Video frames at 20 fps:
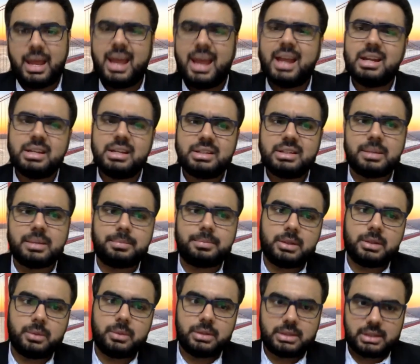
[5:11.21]
and its
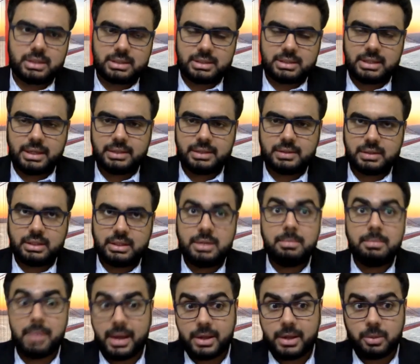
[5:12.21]
subsequent success, in
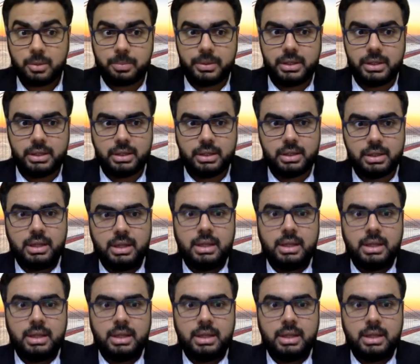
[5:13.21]
my opinion,